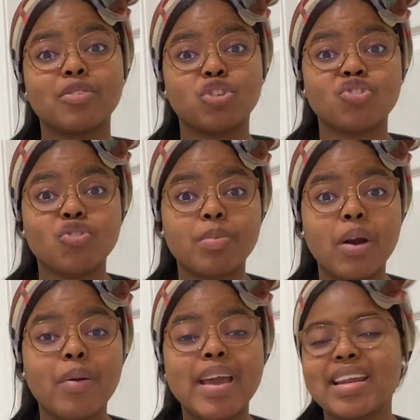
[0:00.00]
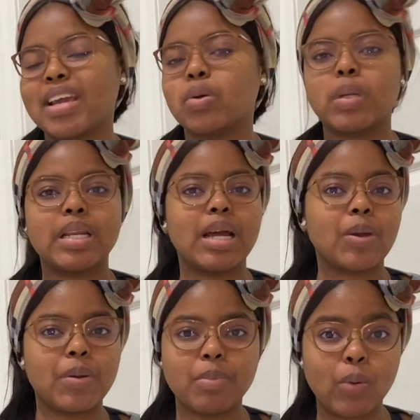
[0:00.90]
is true power, and I couldn't
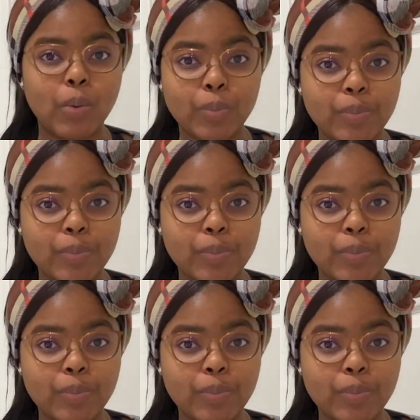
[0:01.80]
agree more.